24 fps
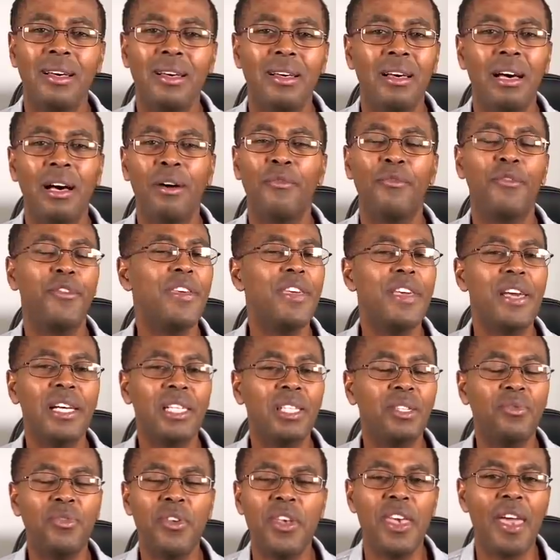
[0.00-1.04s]
a
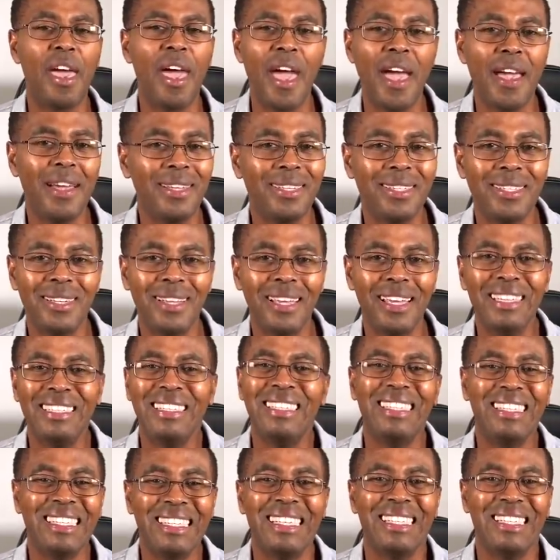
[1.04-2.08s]
VX, V8,
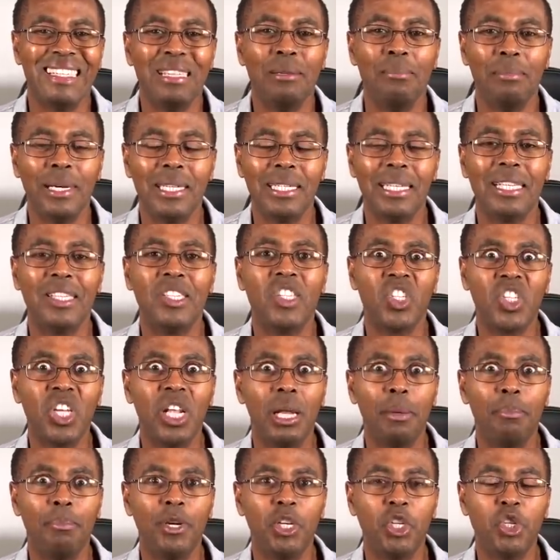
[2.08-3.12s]
it doesn't matter.
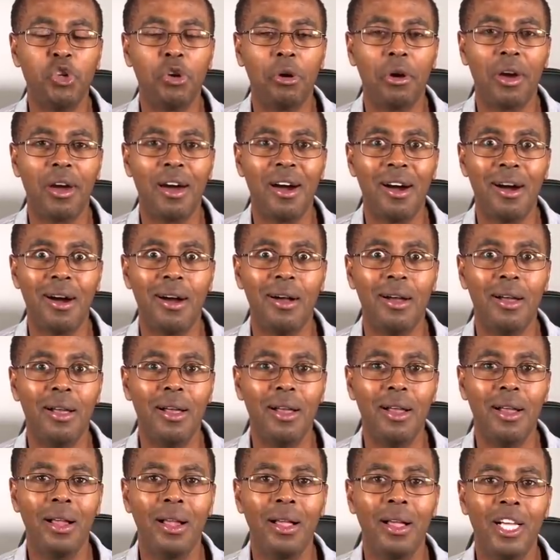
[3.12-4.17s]
Celebrate your car.
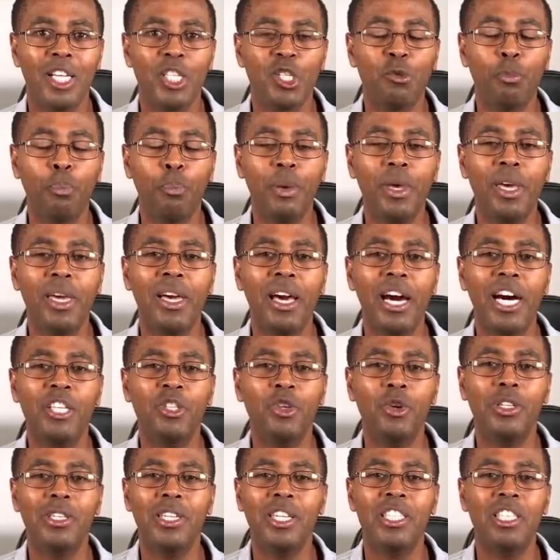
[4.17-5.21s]
Speak as though
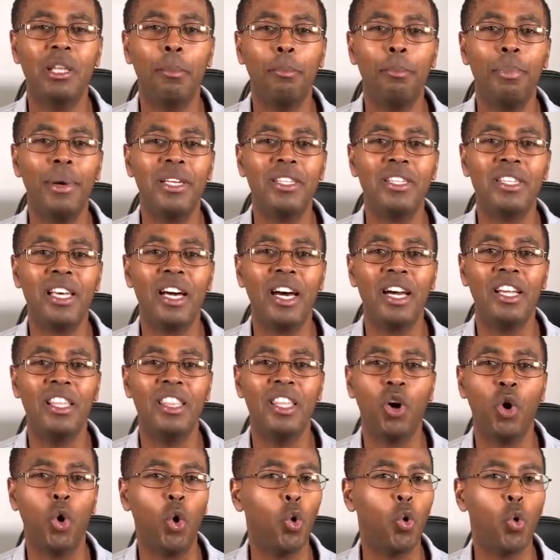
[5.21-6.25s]
it is the best car in
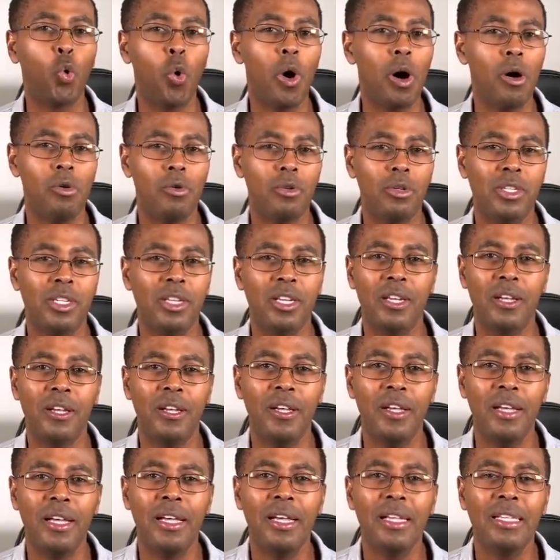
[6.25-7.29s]
the whole world.
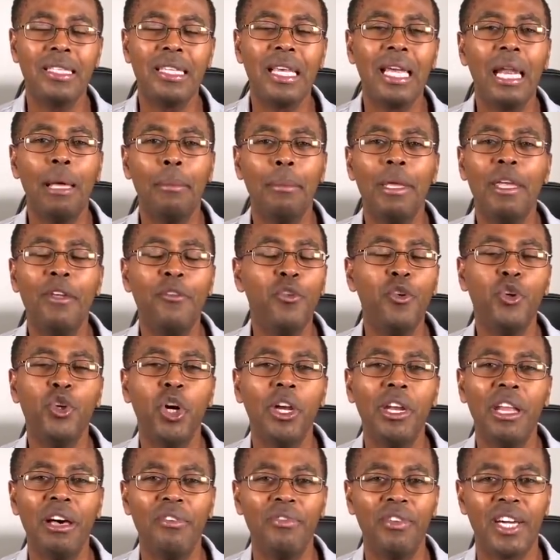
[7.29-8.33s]
Celebrate if you
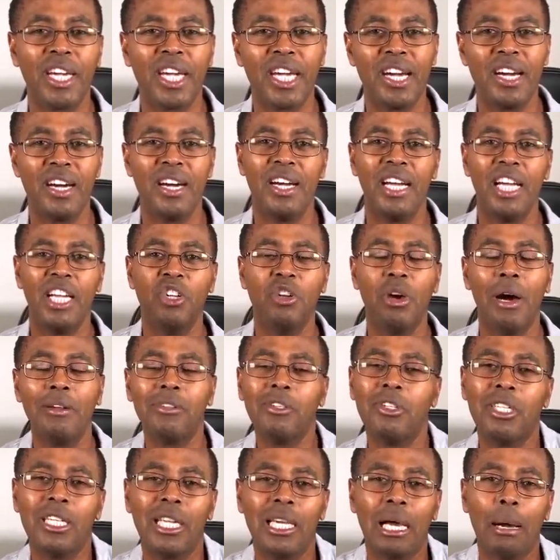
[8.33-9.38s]
don't have a car and you have
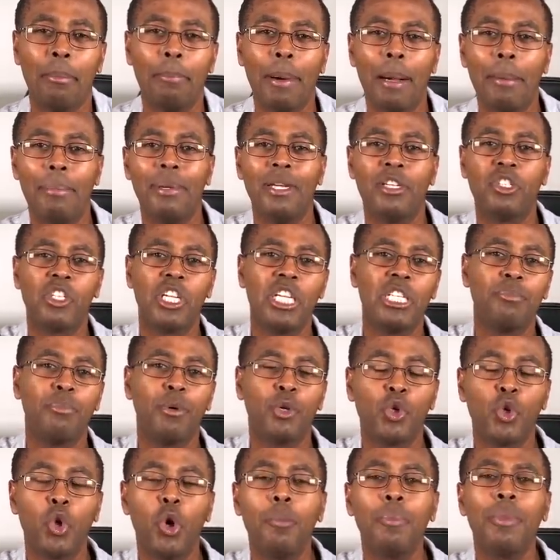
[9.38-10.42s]
to take a public
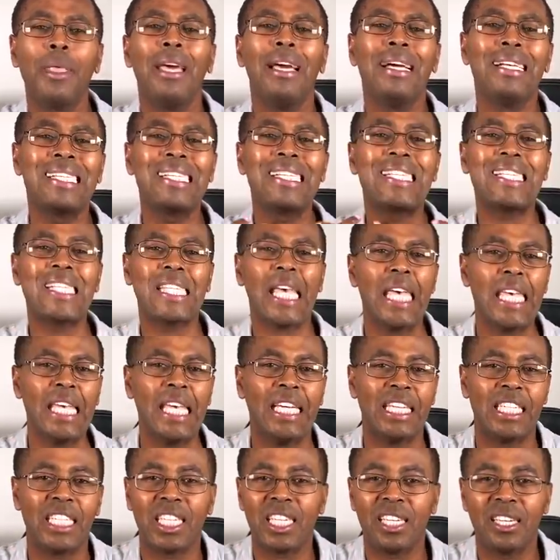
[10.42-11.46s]
transport home, say
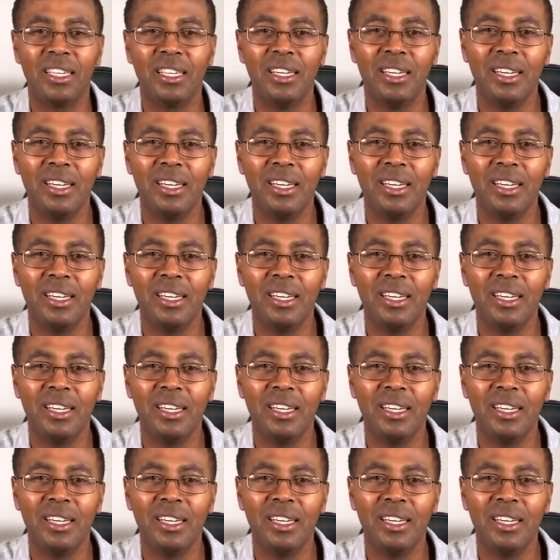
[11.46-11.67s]
it